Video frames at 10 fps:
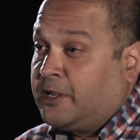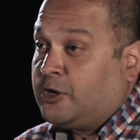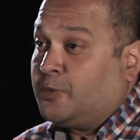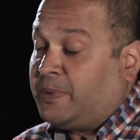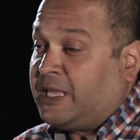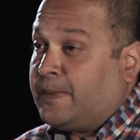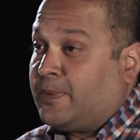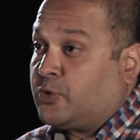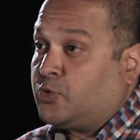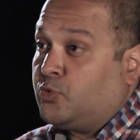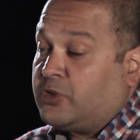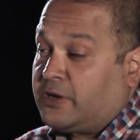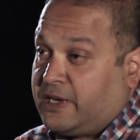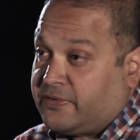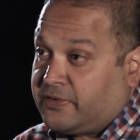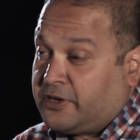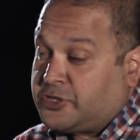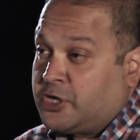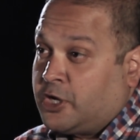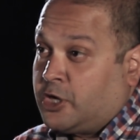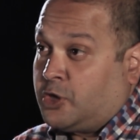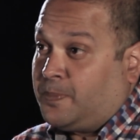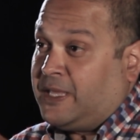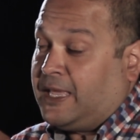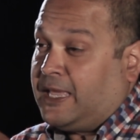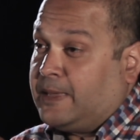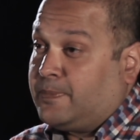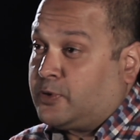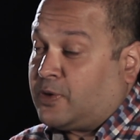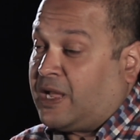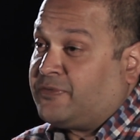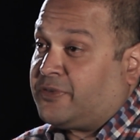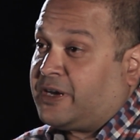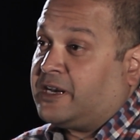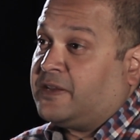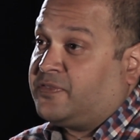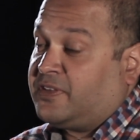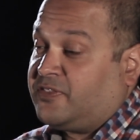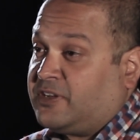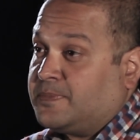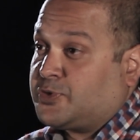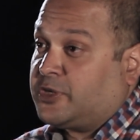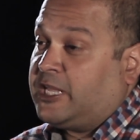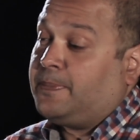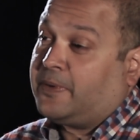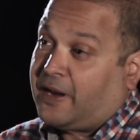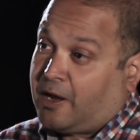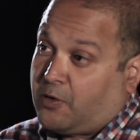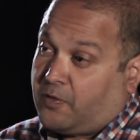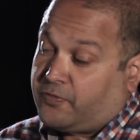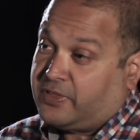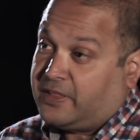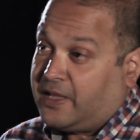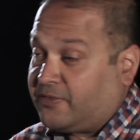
to be able to do the research, to be able to have the right kind of systems to keep track of their